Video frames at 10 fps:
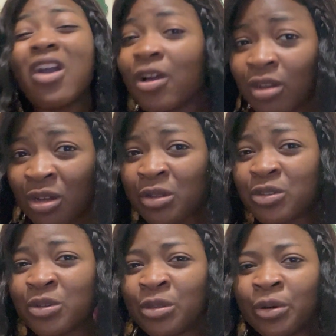
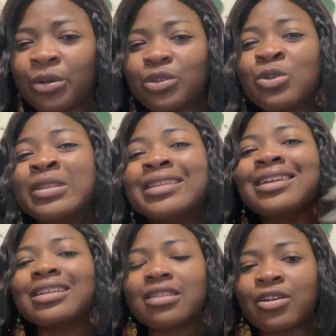alone you know you
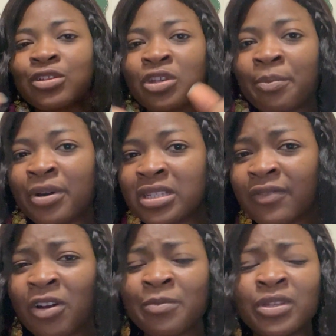need a
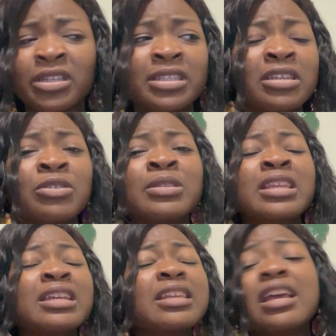supportive community you
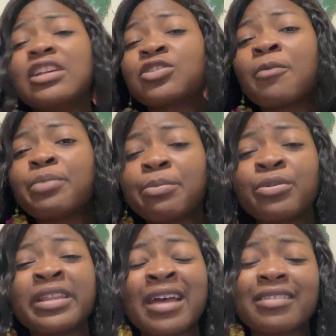need some
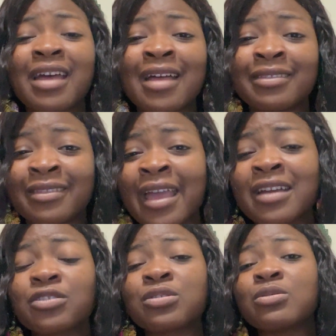people that are
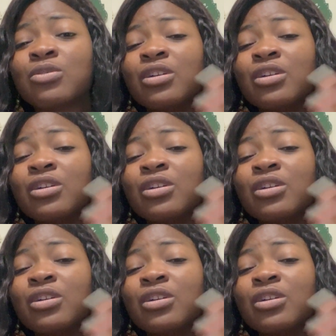there to